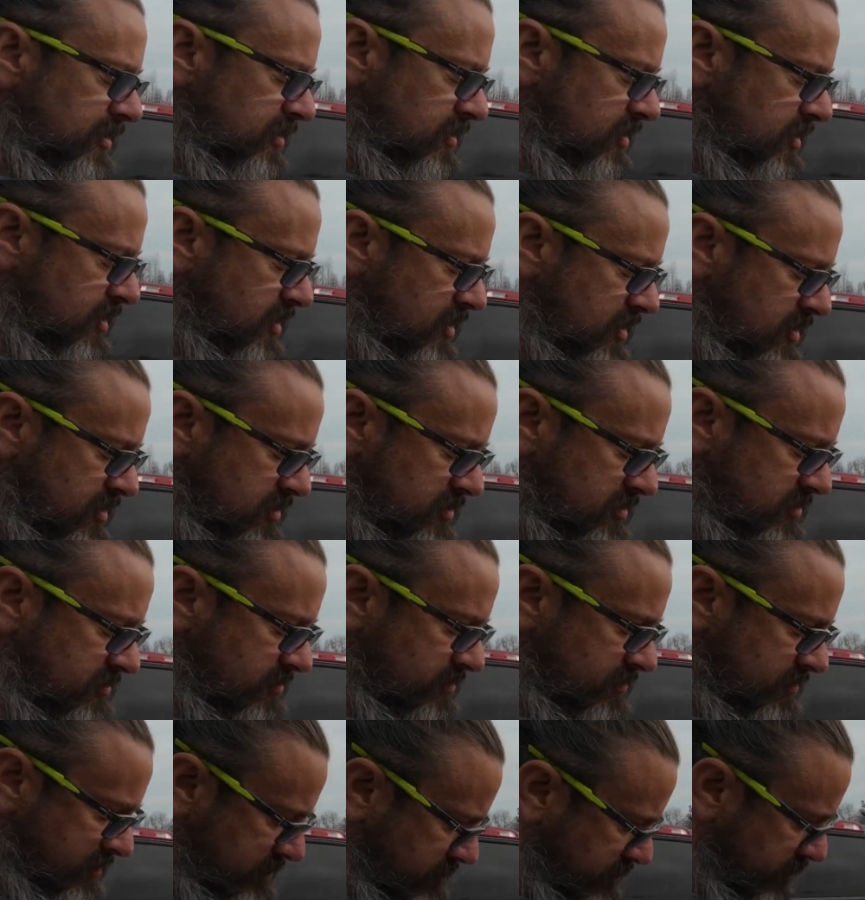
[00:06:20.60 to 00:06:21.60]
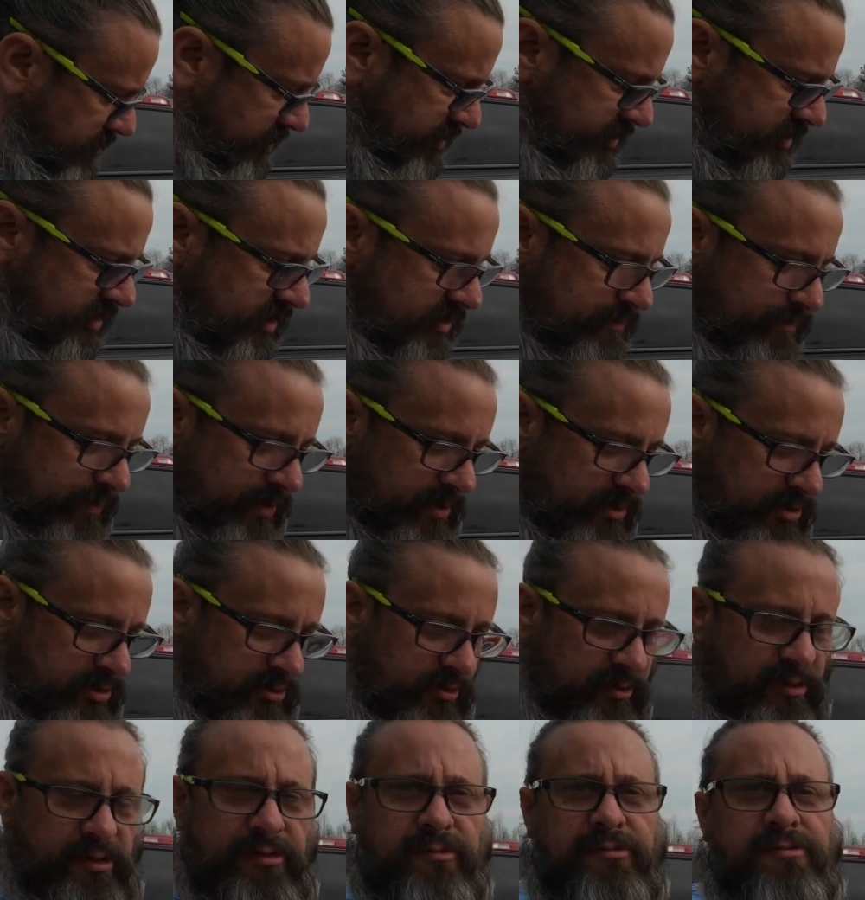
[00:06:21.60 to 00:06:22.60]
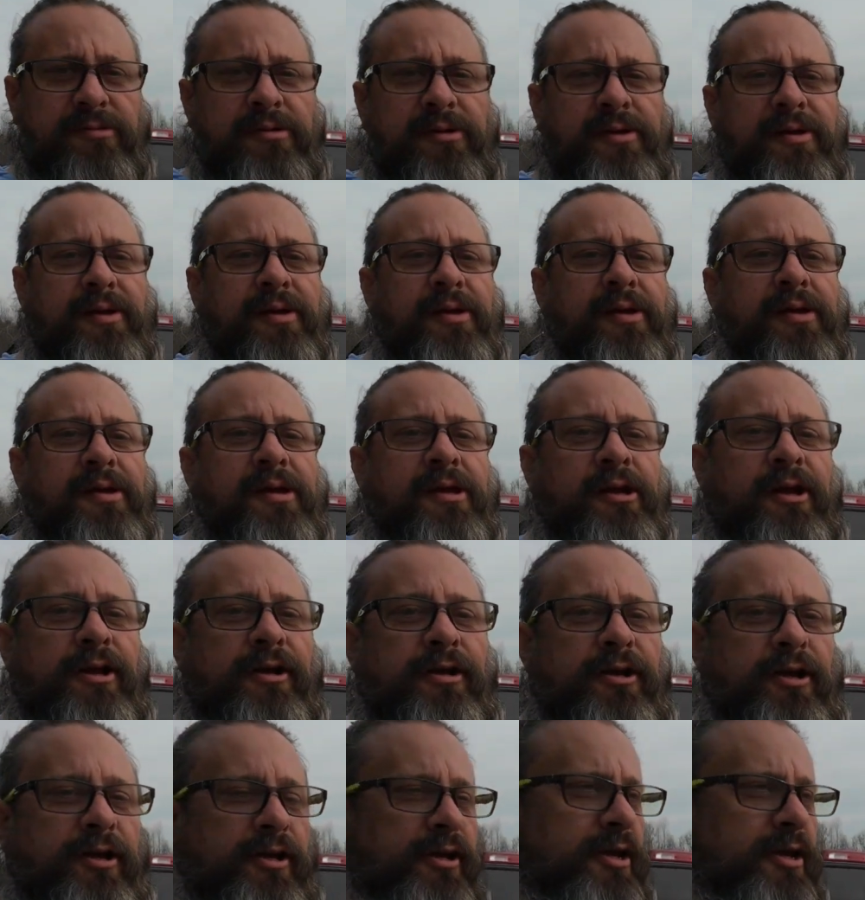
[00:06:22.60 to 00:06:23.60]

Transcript: today, pretty deep into it, to